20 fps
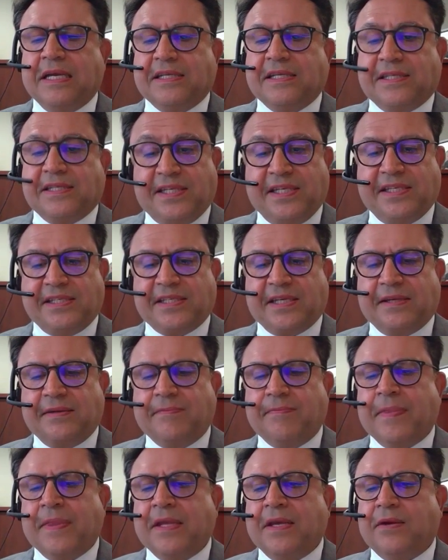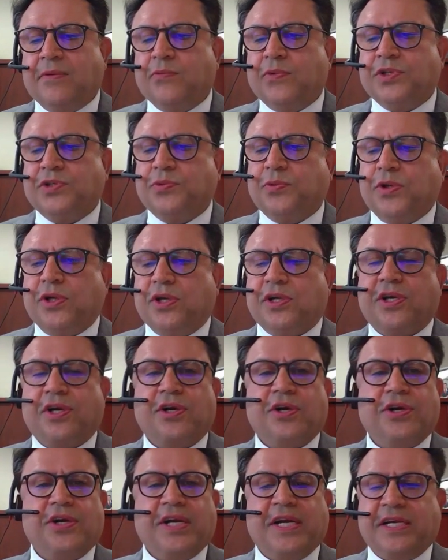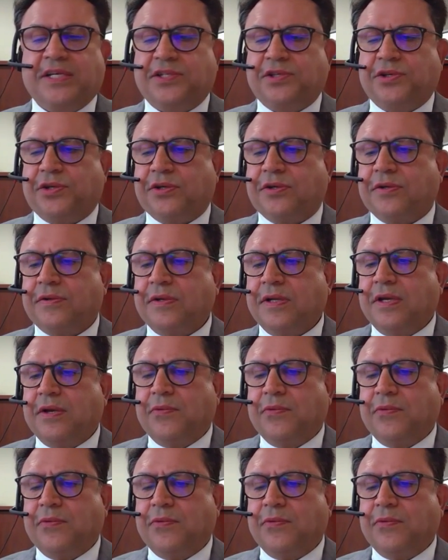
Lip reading: season, which will occur next year,